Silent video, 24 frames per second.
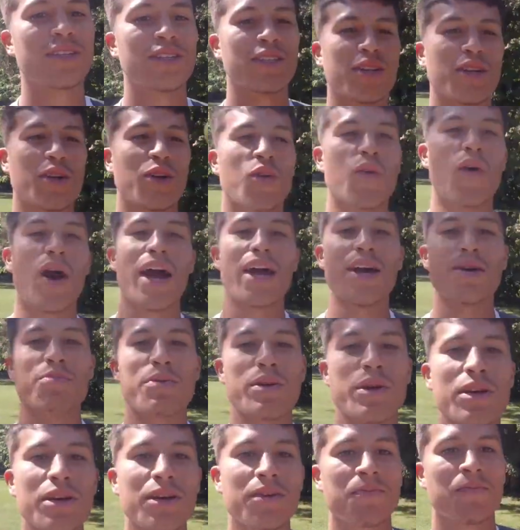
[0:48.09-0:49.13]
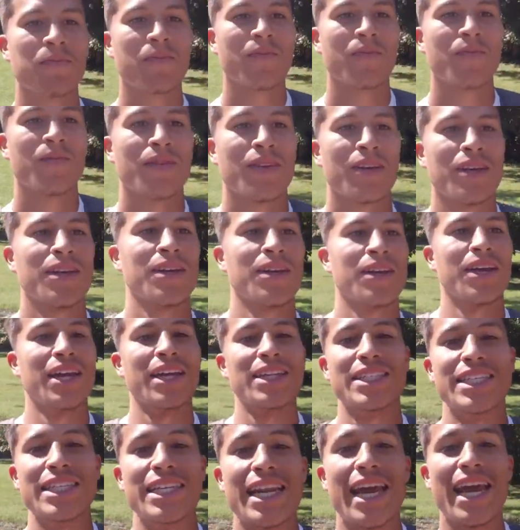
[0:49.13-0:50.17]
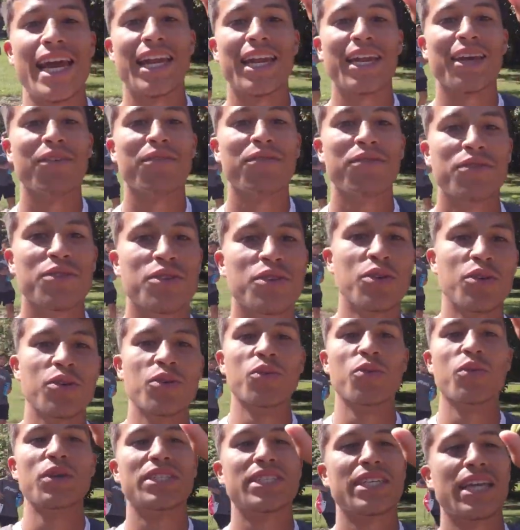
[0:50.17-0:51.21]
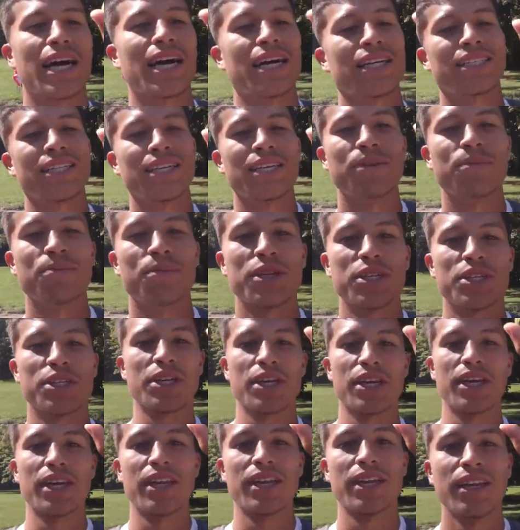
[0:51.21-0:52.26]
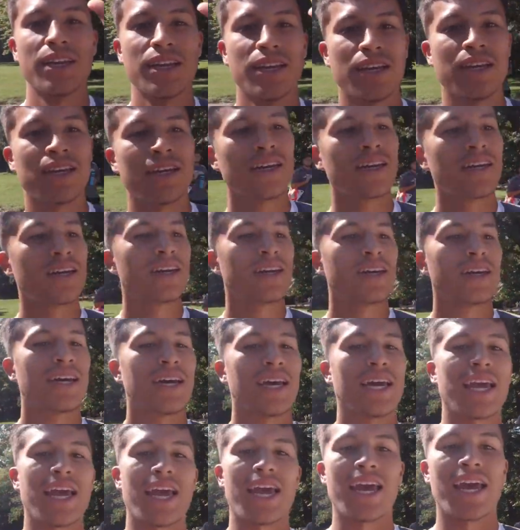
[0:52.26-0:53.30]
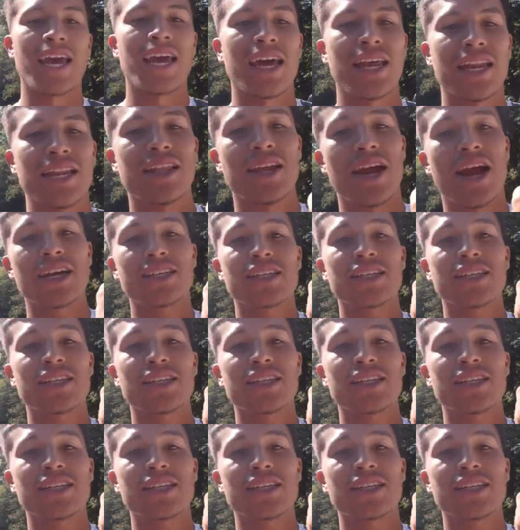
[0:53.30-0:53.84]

This is a guayabee. It's native to Wisconsin and Michigan, and they're